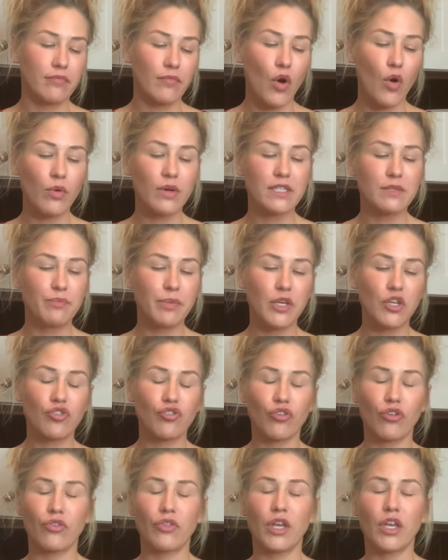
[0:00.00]
Always be
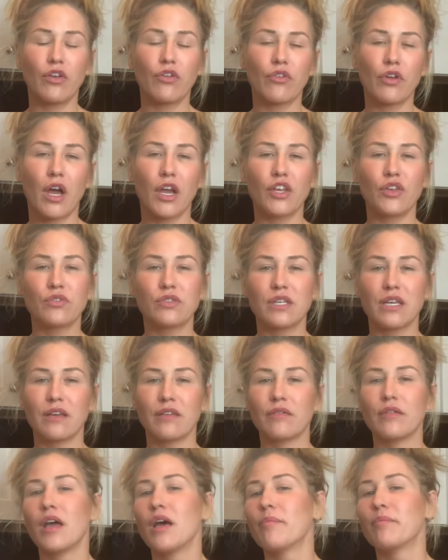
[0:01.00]
sure that you're not
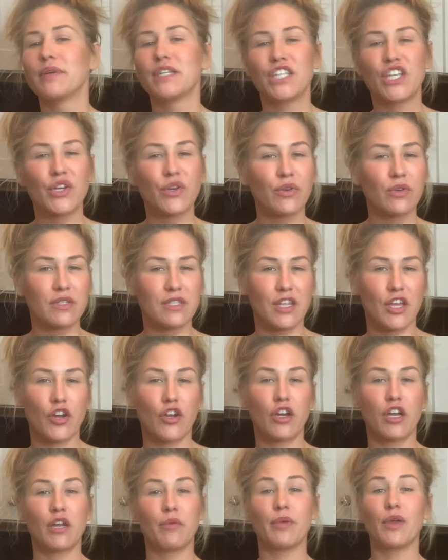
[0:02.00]
using materials that
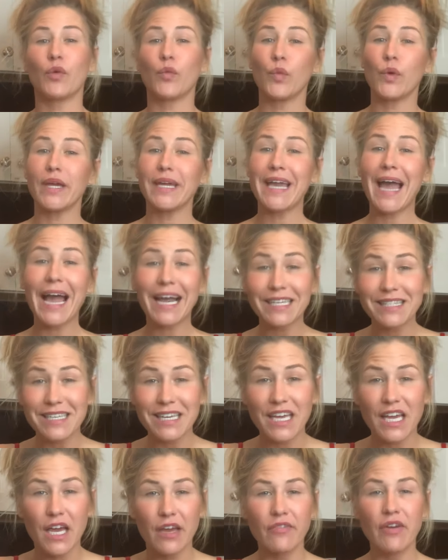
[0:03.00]
are going to be
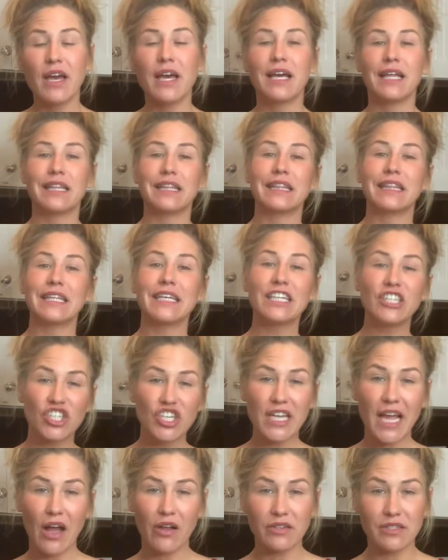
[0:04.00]
reactive,
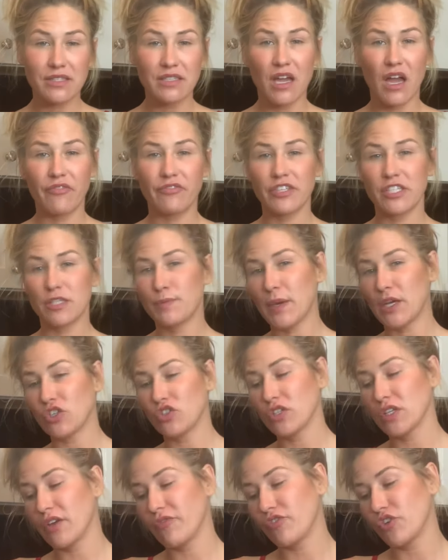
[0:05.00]
leaching out stuff,
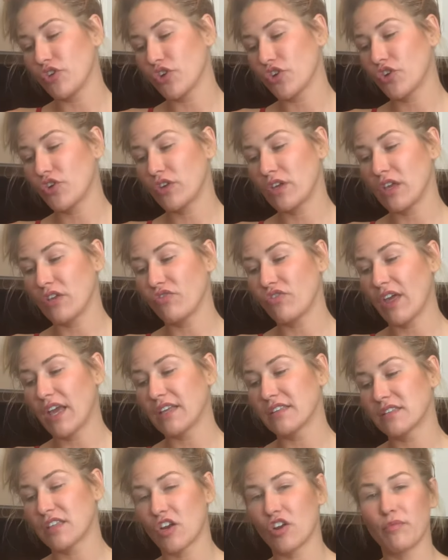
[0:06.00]
especially if you're cooking
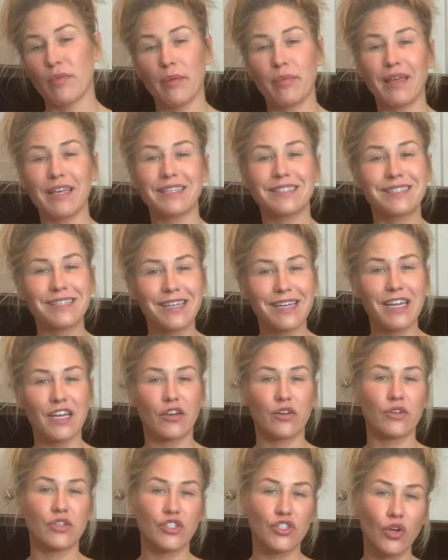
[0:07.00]
things that are maybe
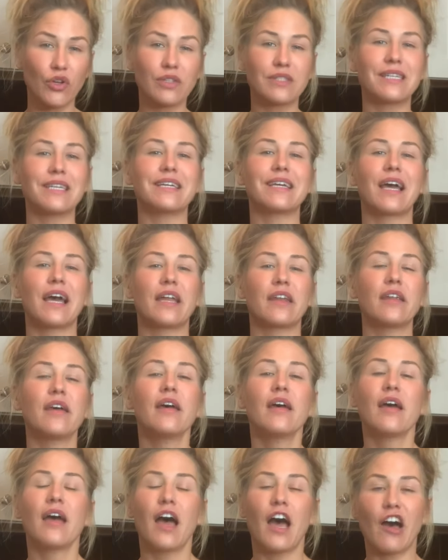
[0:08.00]
acidic or salty and
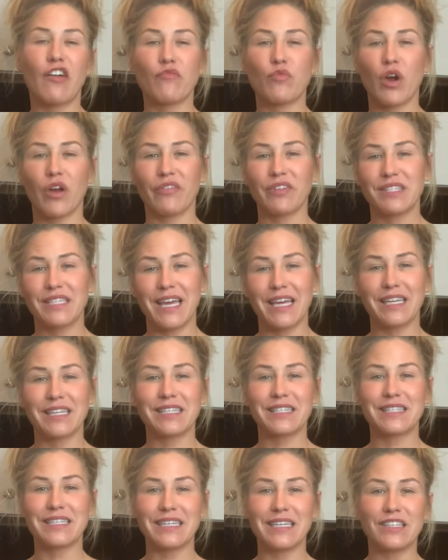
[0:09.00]
have more of a
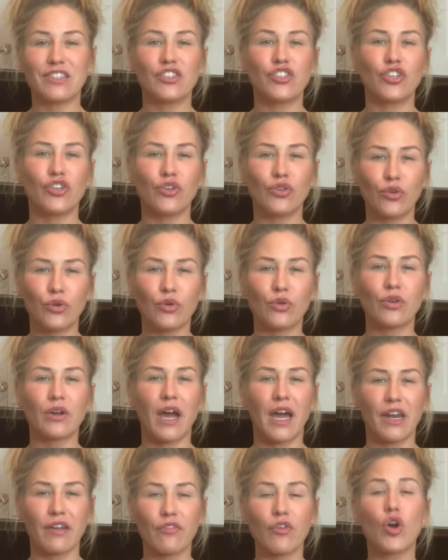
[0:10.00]
tendency to
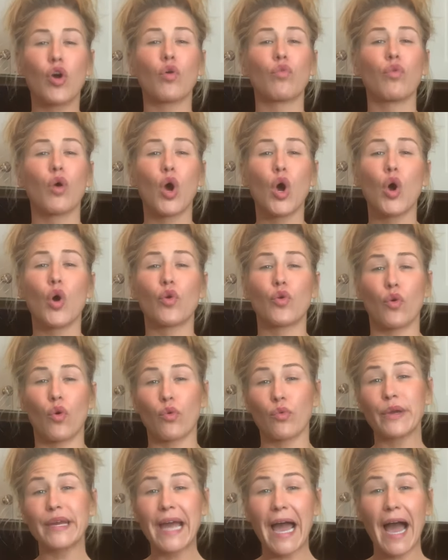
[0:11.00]
kind of corrode or
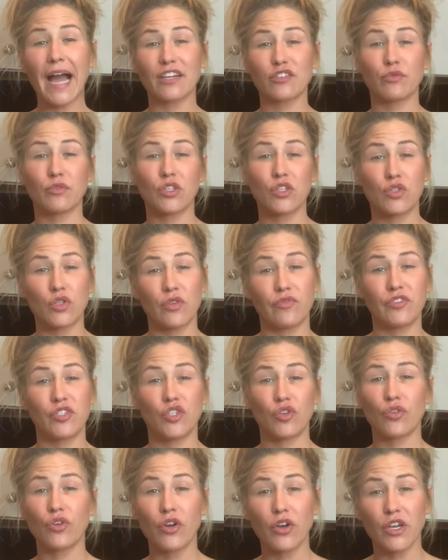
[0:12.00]
react with the surface
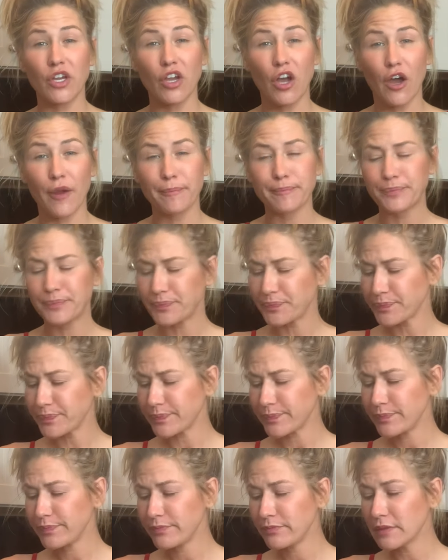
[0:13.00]
you're cooking on.
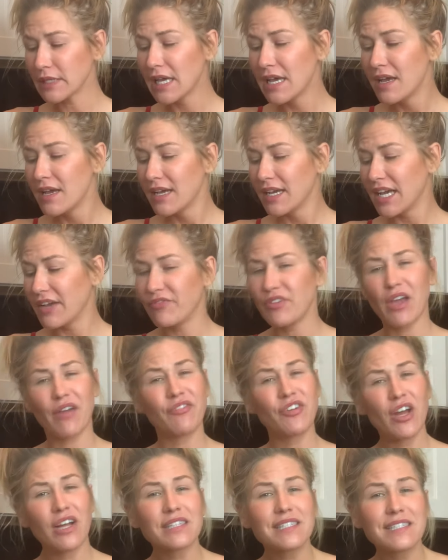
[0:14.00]
If you have
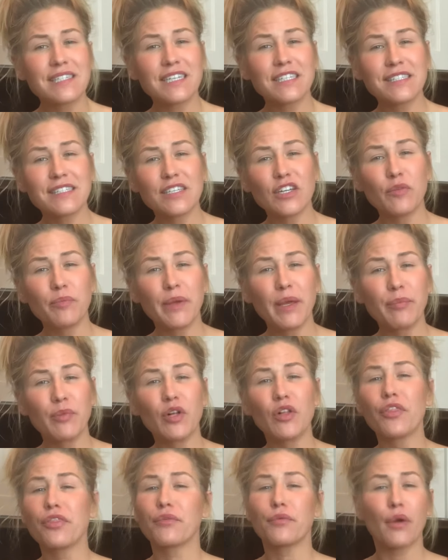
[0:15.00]
nonstick steel,
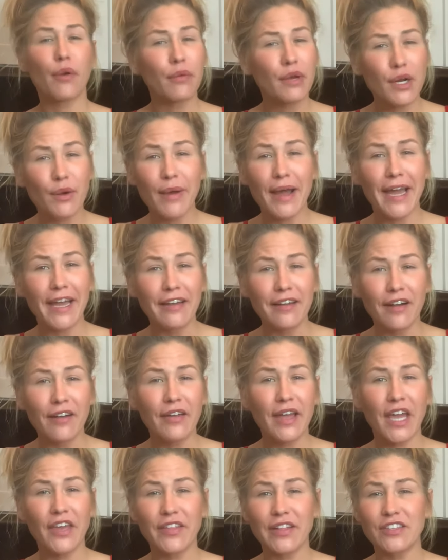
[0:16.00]
people, throw it away.
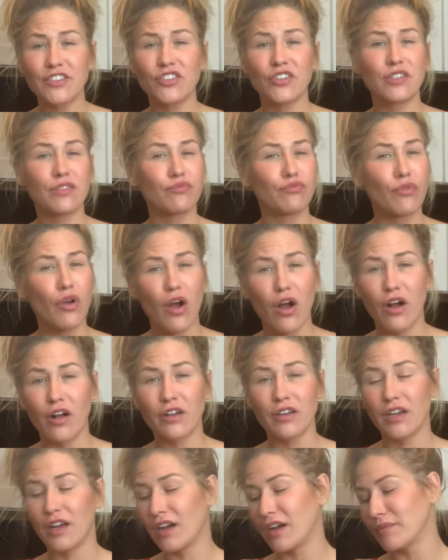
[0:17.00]
Okay, that's just
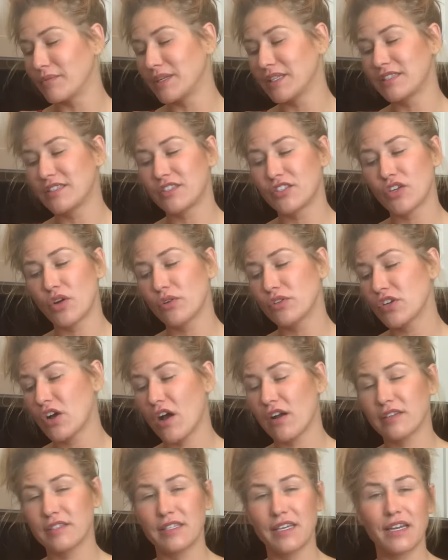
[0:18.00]
wrong. It's so
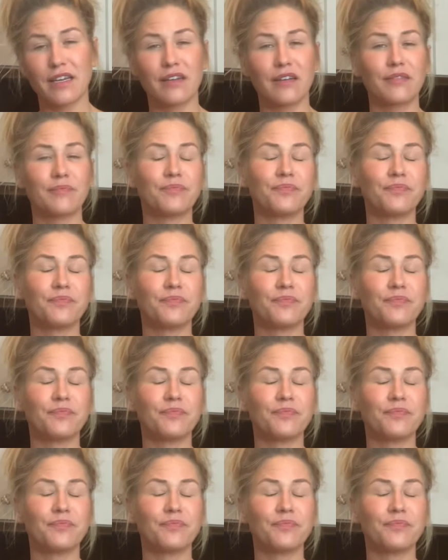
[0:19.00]
toxic.